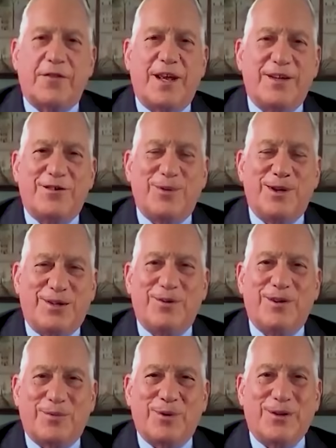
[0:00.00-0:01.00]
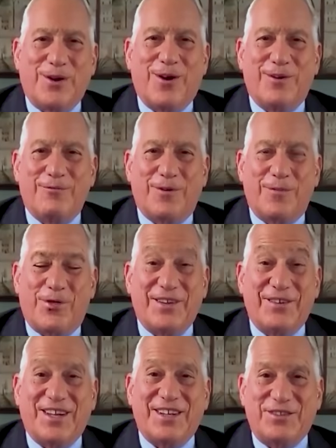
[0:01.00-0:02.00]
things we do is we learn from
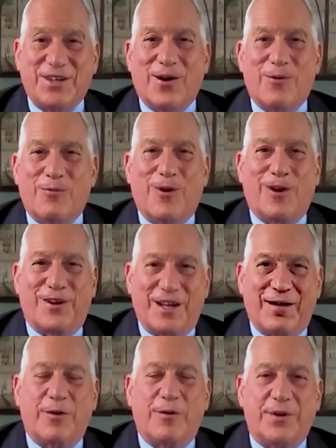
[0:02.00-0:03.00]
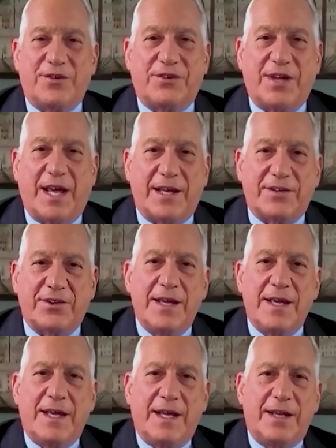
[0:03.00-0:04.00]
things that don't work that were mistakes
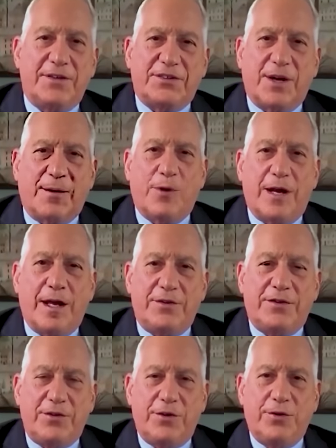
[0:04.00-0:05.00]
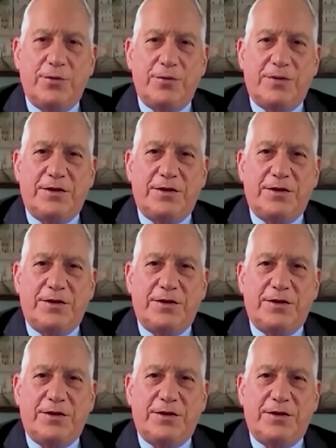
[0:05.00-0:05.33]
mm-hmm. and in some ways you